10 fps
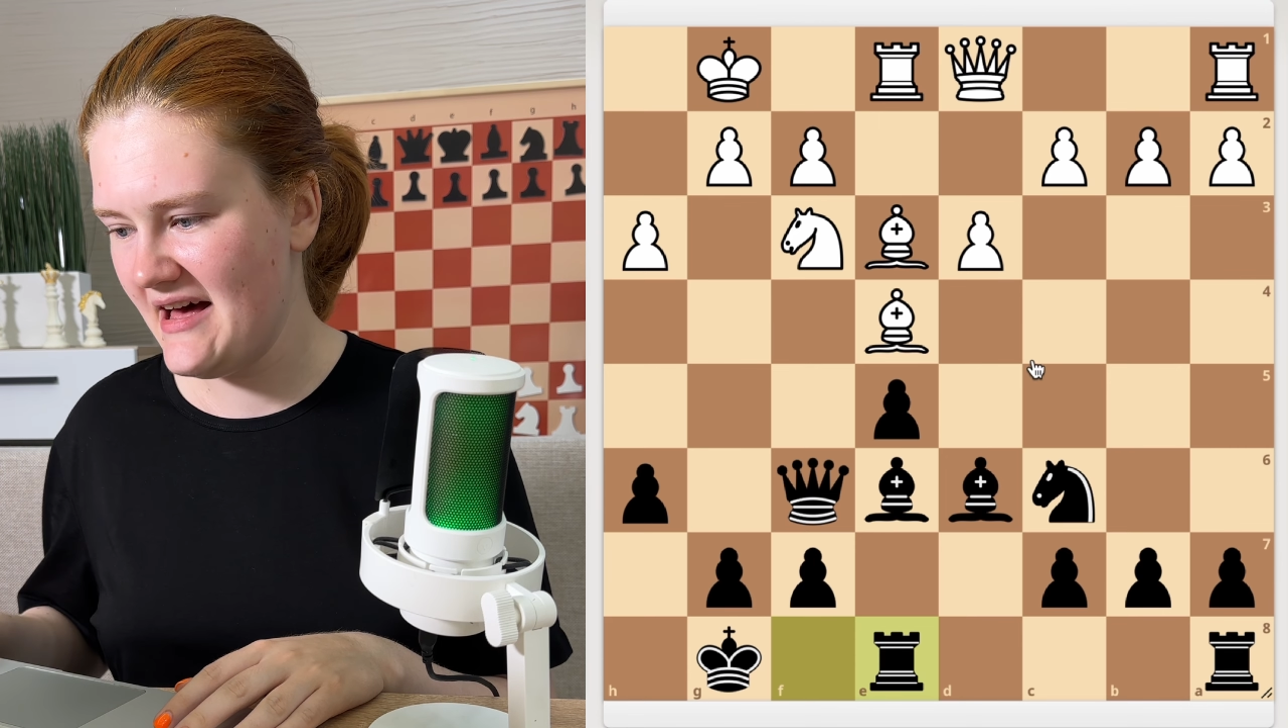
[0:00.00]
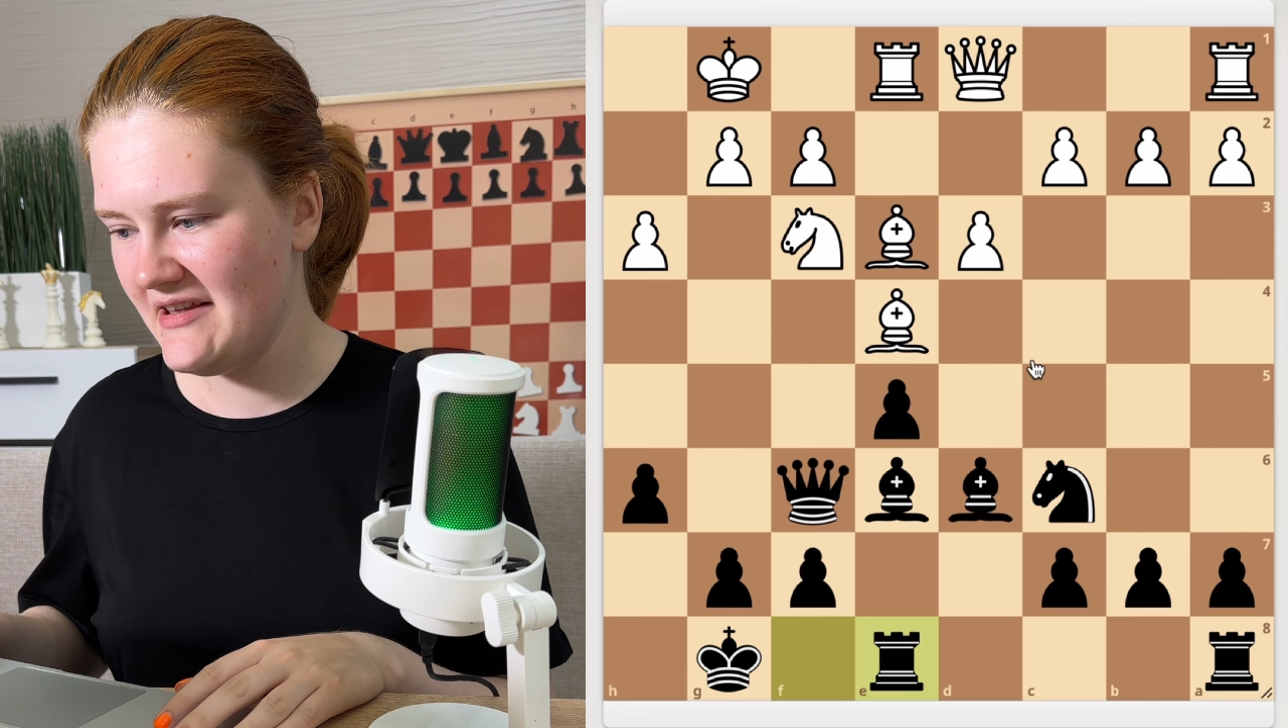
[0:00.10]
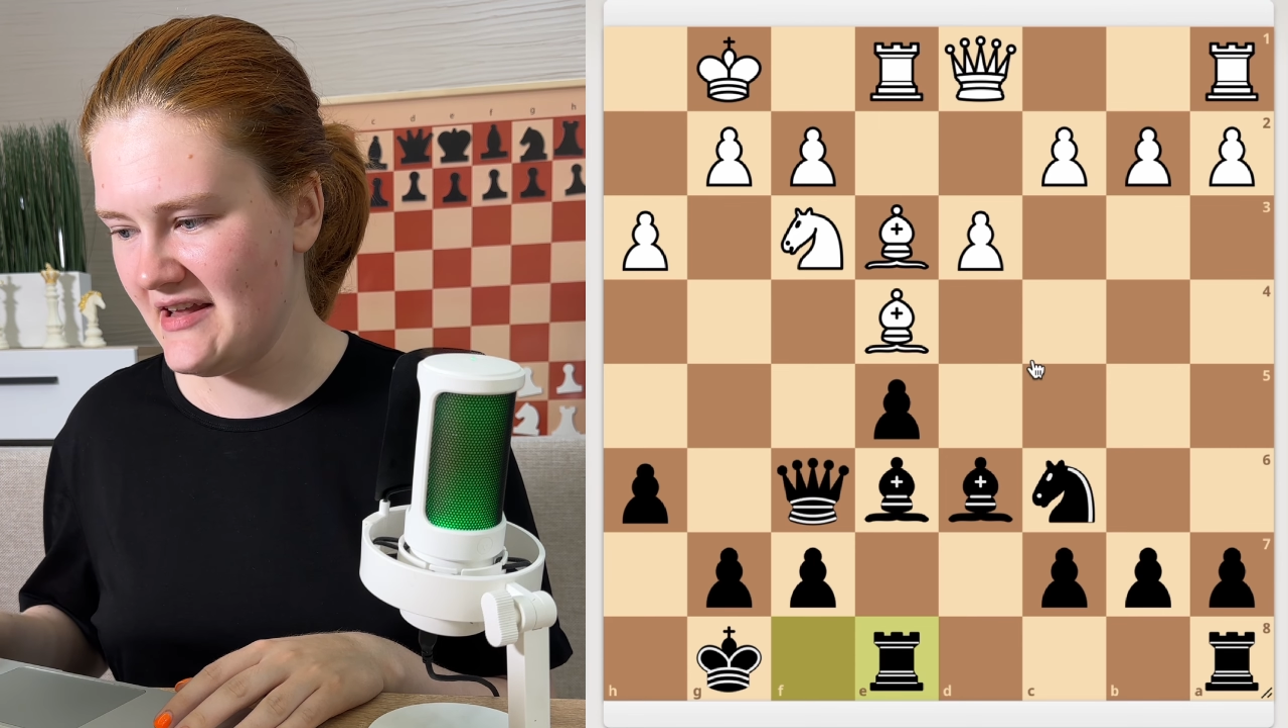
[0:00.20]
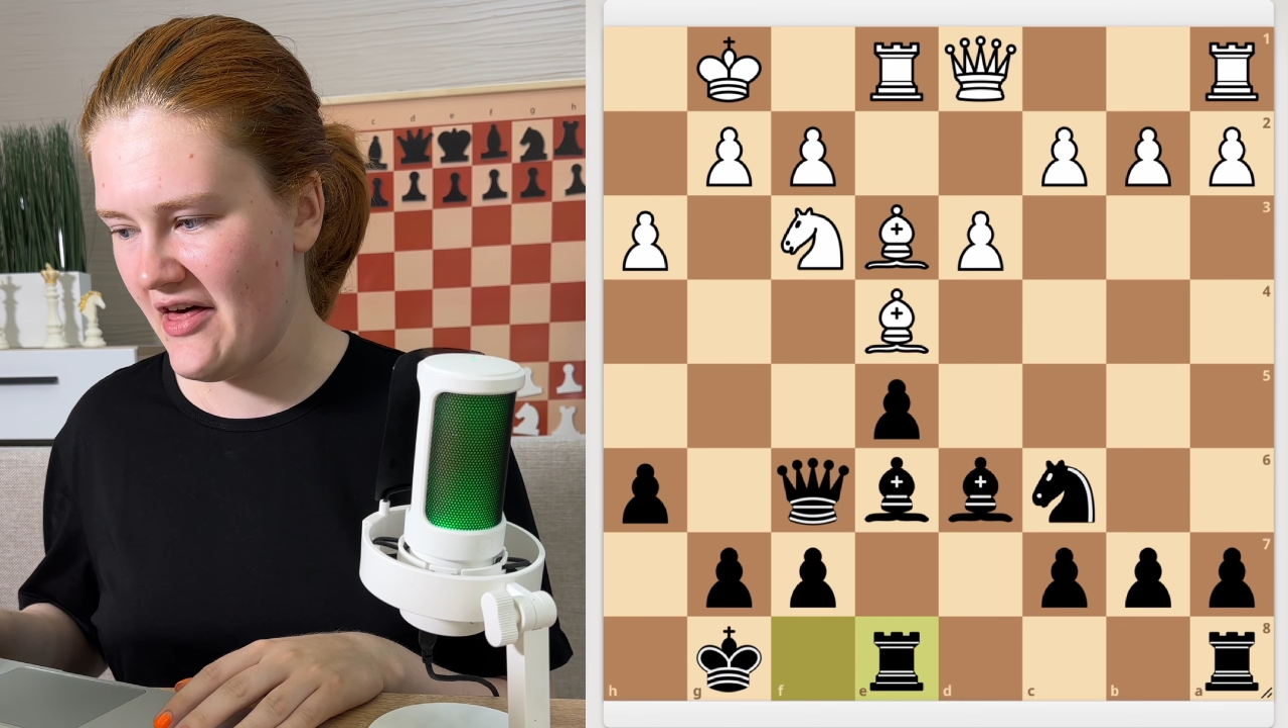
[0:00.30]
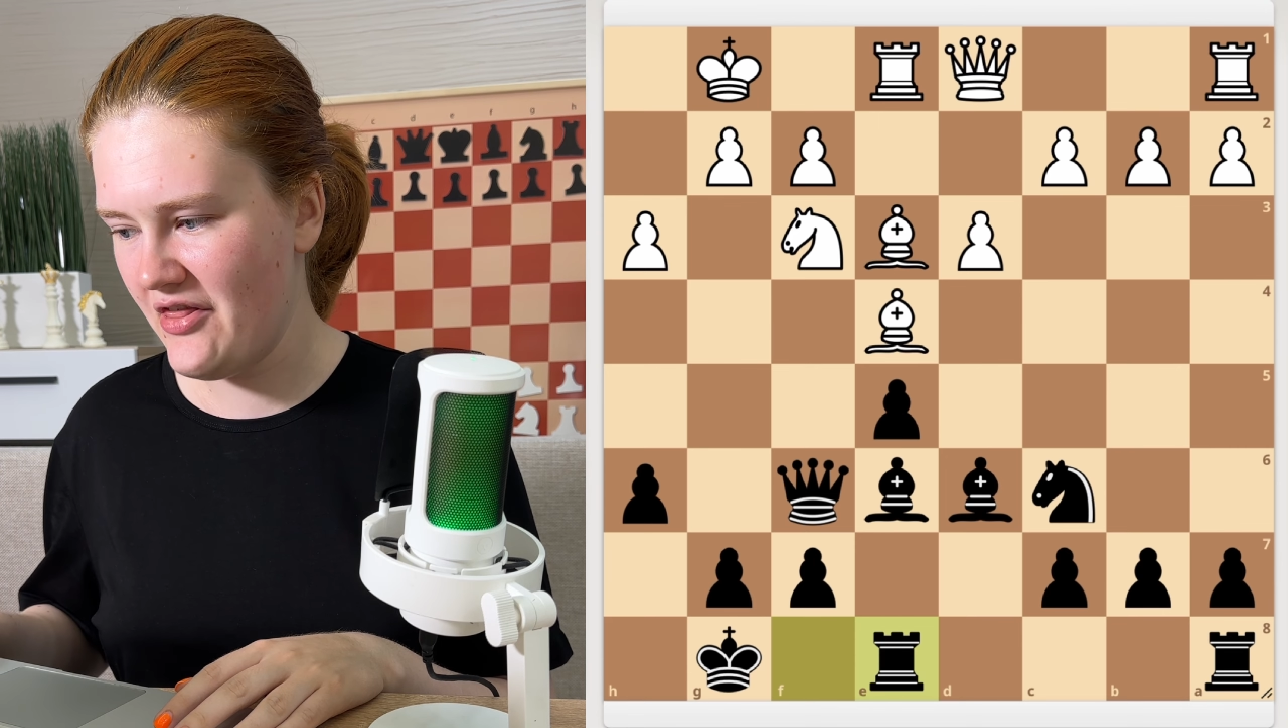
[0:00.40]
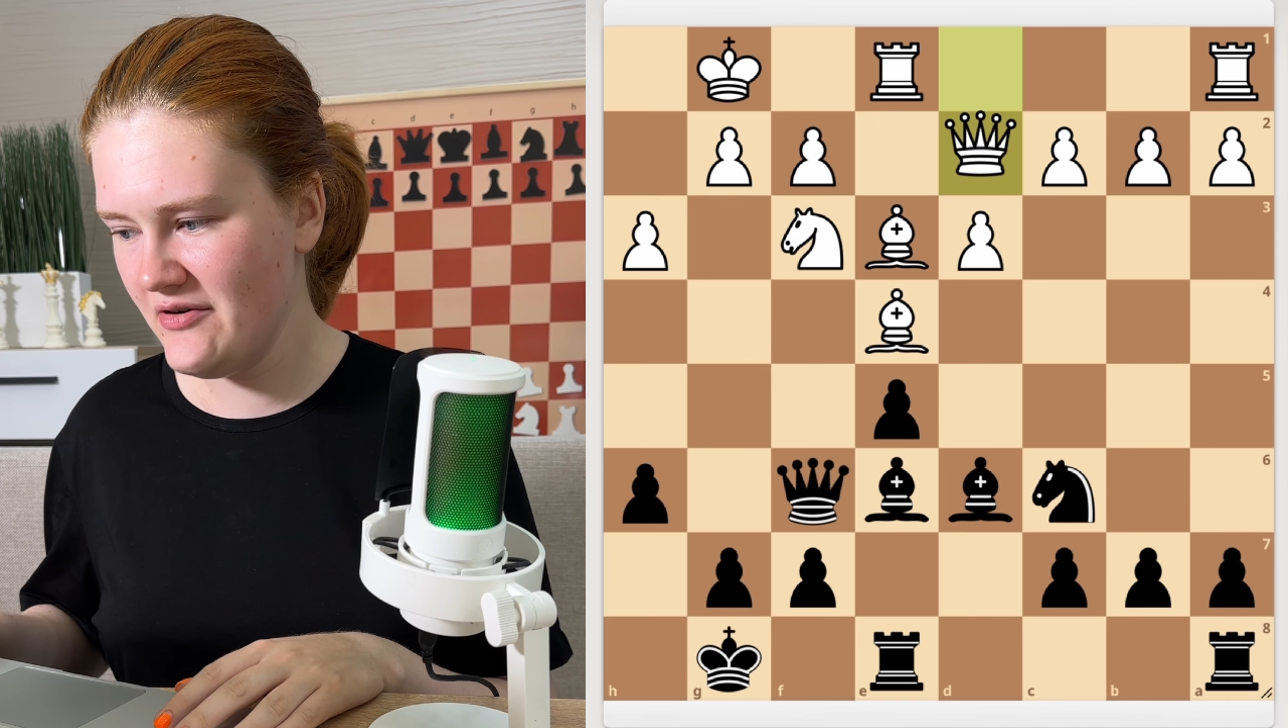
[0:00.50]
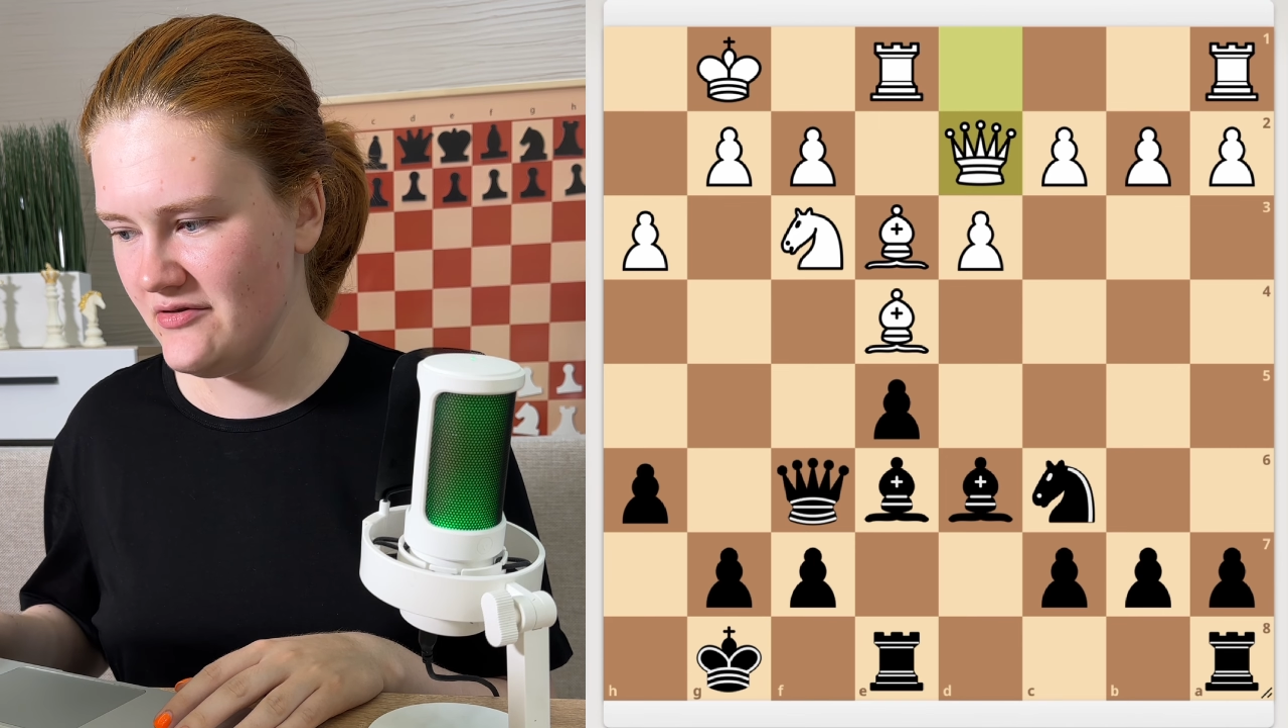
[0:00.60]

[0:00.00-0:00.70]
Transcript: another